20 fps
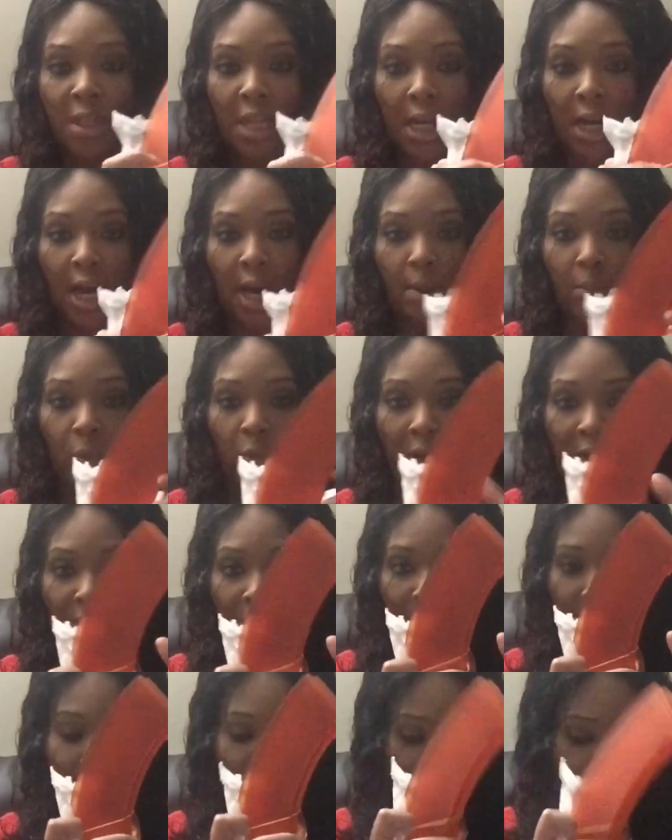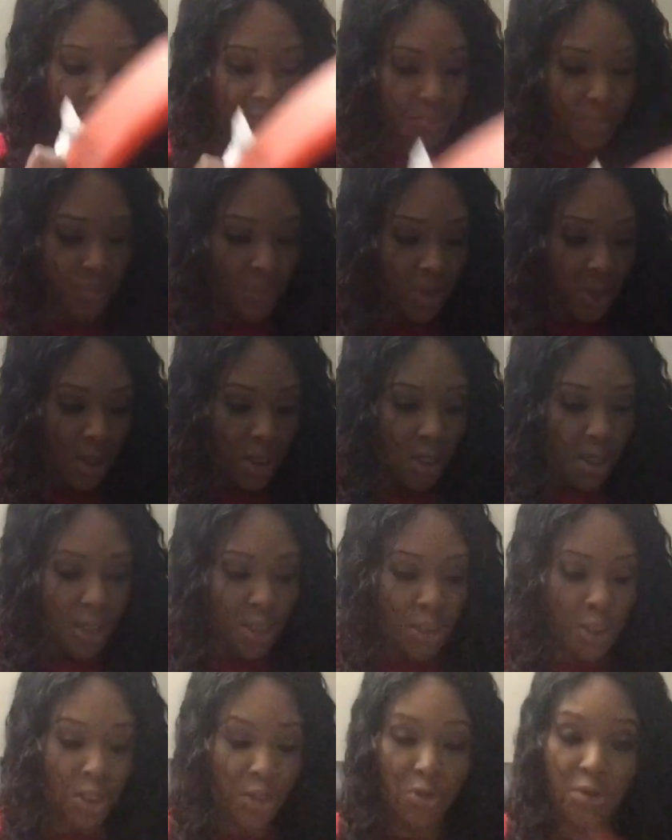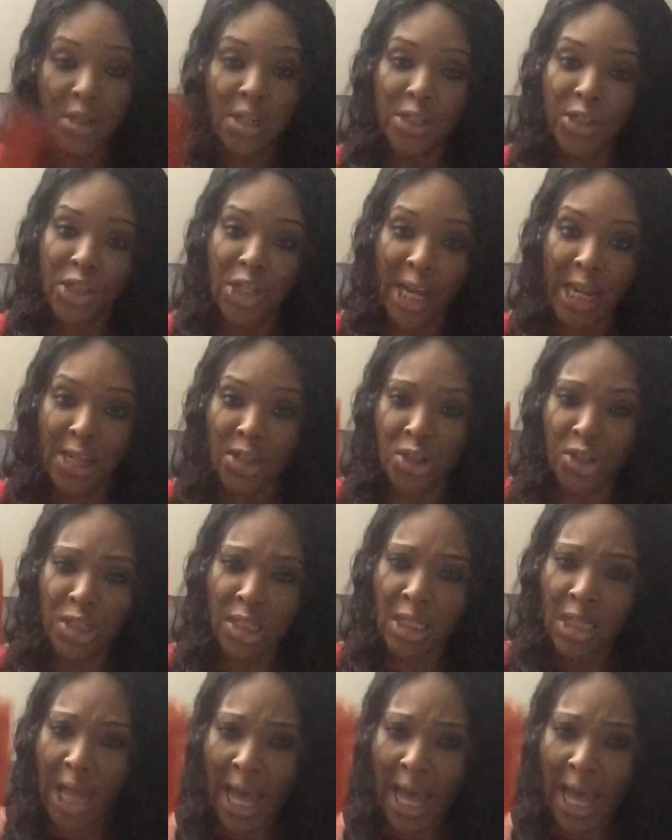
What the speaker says: that come with it. So you can change the